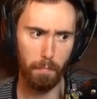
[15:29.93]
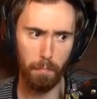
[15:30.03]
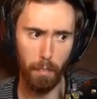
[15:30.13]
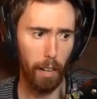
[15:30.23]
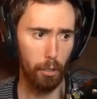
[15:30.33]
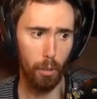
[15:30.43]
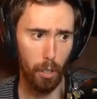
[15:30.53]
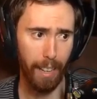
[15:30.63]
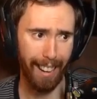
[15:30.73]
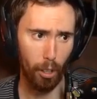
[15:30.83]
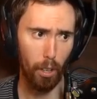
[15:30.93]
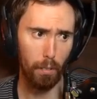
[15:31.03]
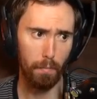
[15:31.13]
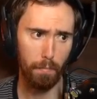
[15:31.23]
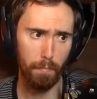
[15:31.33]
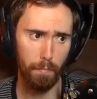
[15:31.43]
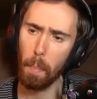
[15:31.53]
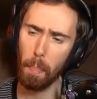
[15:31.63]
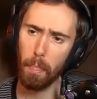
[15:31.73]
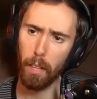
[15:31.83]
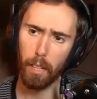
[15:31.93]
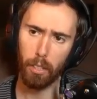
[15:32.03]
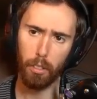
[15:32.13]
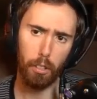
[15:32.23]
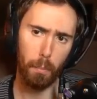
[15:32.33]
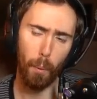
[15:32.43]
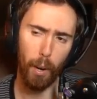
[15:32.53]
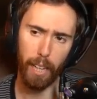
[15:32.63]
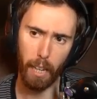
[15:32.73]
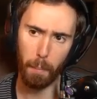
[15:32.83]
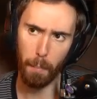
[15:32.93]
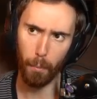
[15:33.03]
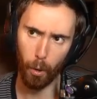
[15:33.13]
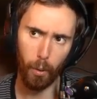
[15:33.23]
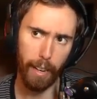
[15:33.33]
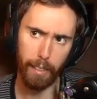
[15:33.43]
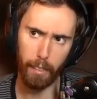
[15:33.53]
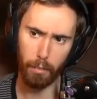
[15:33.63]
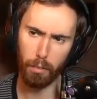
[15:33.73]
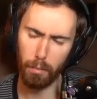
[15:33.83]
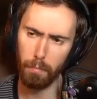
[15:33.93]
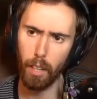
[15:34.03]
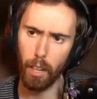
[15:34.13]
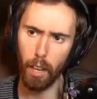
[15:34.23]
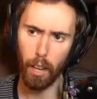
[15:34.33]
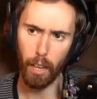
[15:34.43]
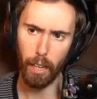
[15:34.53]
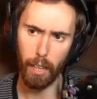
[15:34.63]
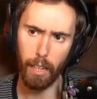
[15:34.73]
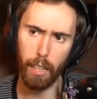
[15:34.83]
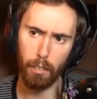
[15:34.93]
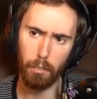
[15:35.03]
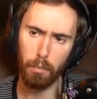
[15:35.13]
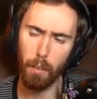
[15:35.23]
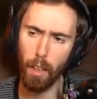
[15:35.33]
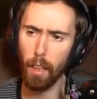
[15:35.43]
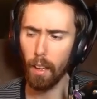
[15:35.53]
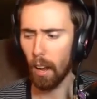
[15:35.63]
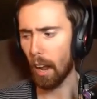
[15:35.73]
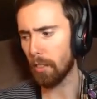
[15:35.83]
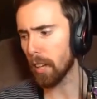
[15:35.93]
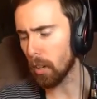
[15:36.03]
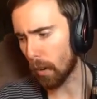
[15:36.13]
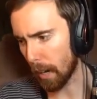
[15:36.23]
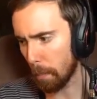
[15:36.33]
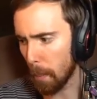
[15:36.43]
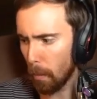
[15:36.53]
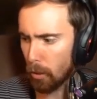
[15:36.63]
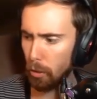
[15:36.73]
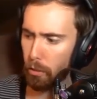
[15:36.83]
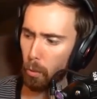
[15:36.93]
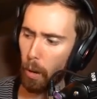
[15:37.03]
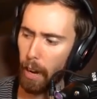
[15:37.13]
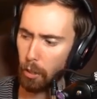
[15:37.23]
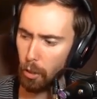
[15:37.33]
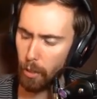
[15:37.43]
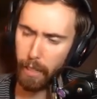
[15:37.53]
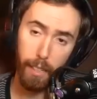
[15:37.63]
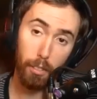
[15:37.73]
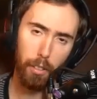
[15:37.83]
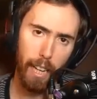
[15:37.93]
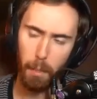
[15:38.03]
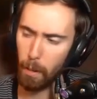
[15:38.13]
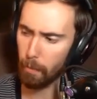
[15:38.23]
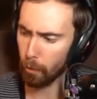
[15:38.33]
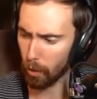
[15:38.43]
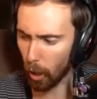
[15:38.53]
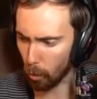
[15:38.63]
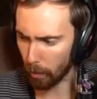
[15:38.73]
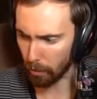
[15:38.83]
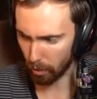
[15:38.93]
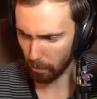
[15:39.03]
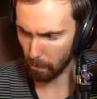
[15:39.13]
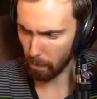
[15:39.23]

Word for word: Not too good at all. It's disappointing that people are like this. it, it is. I think a lot of people just irrationally dislike me for no reason.